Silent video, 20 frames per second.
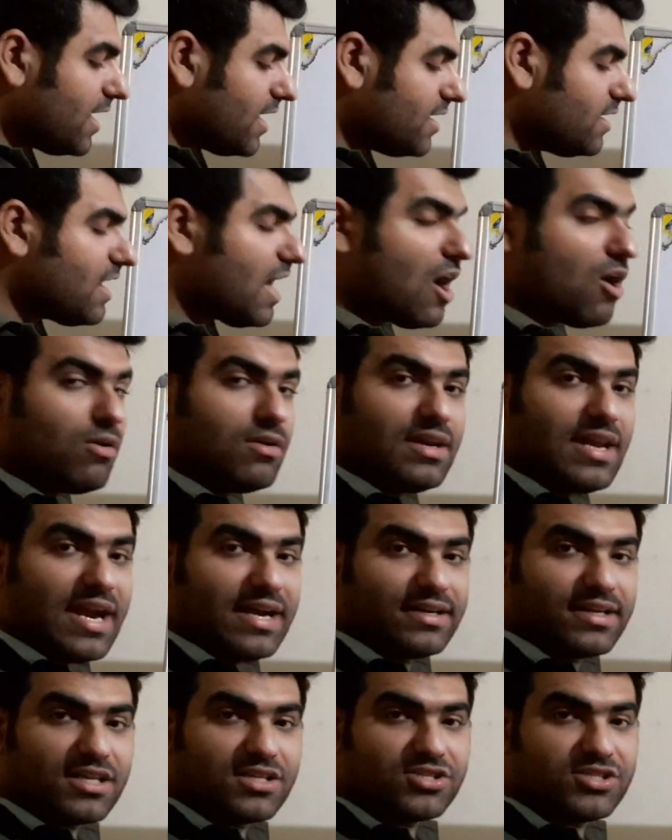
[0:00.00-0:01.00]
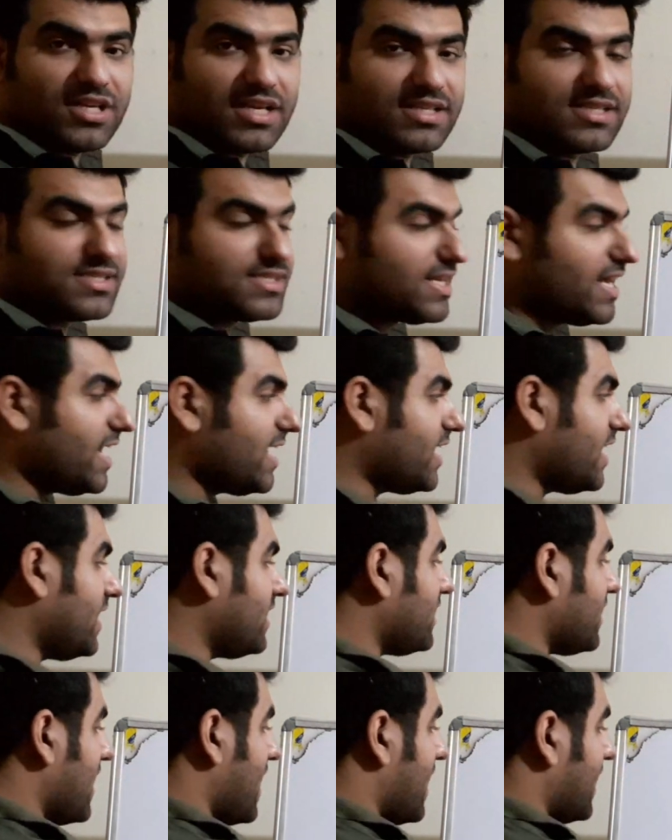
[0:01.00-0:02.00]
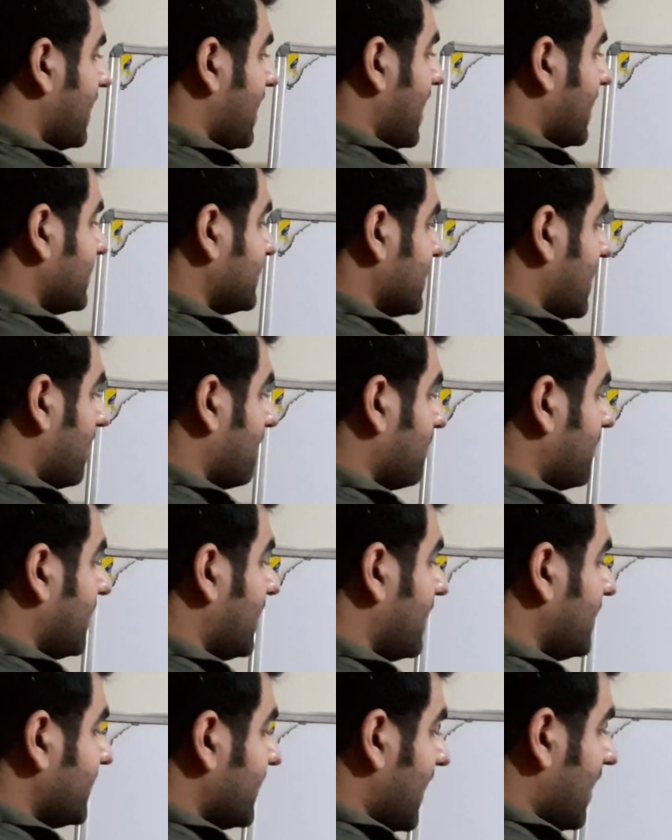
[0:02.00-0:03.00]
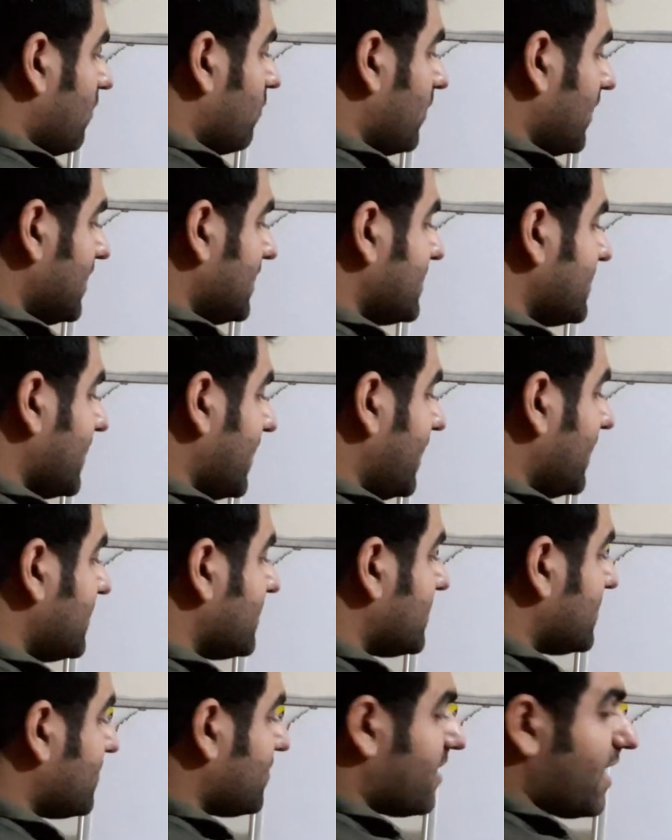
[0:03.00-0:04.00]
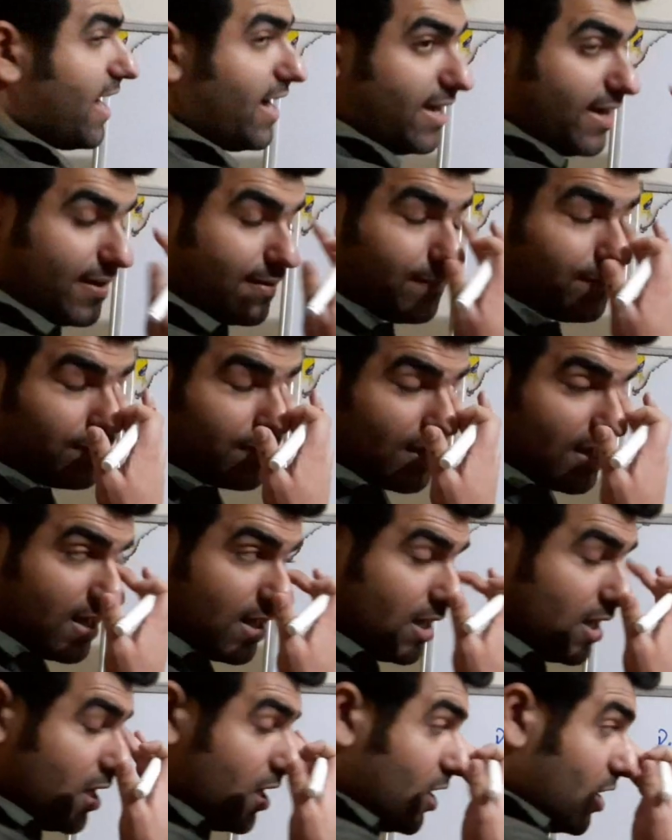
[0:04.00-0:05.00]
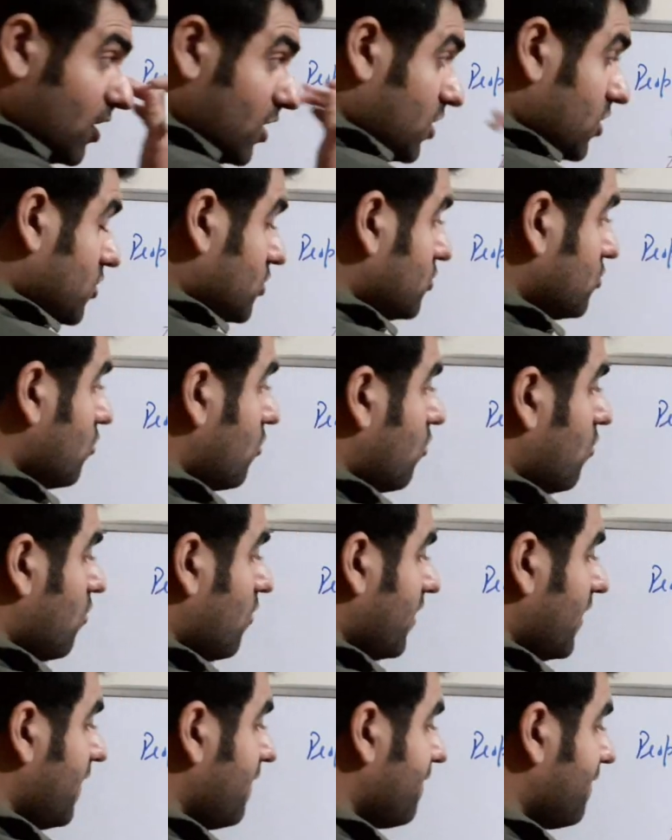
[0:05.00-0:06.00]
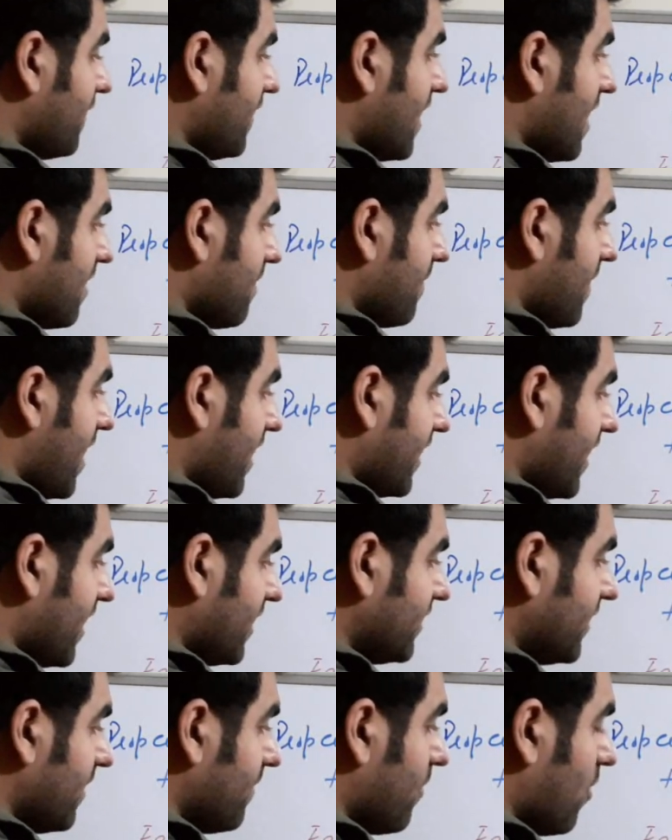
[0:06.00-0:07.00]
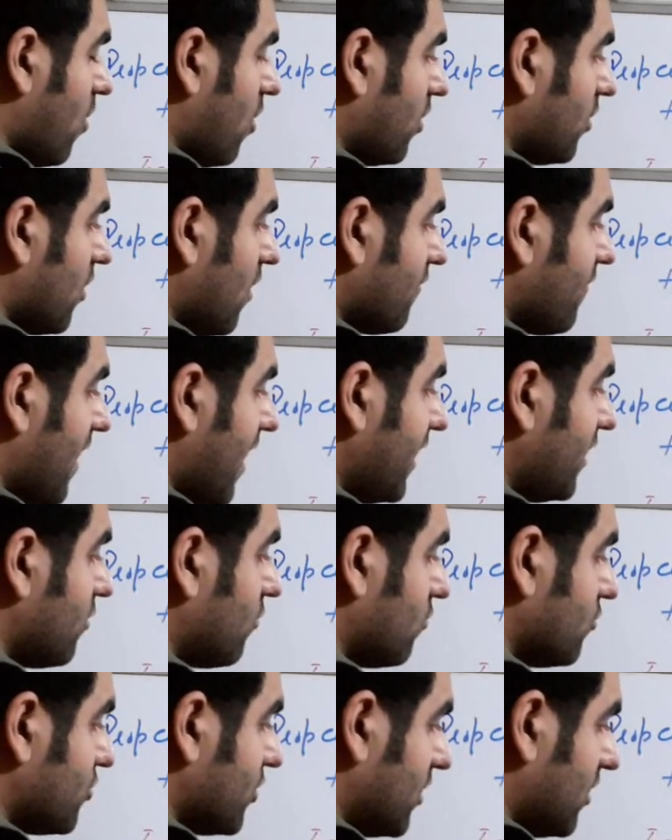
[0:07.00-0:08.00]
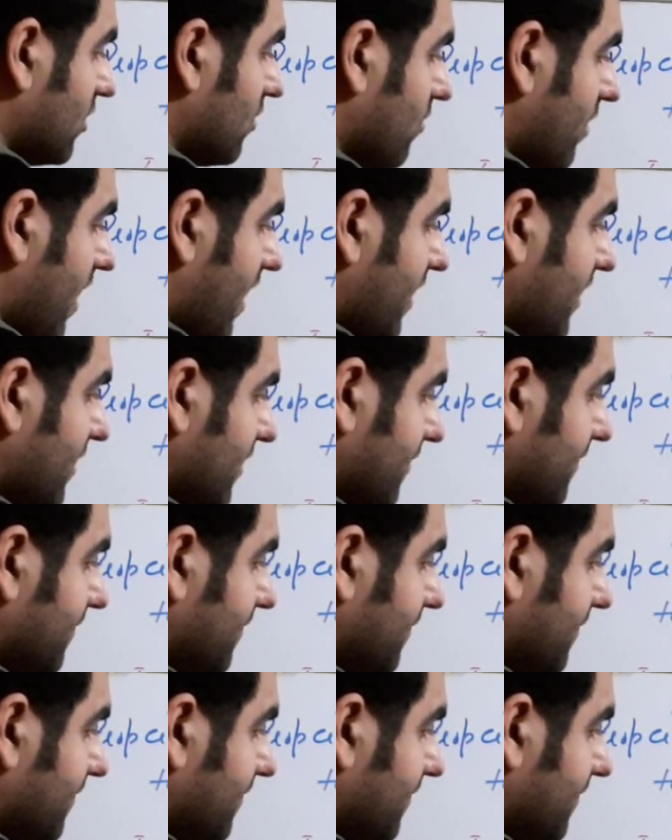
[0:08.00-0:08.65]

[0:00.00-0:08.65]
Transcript: Now let us just take it an example and then we'll see its trend. So if we are making the bond of hydrogen chloride.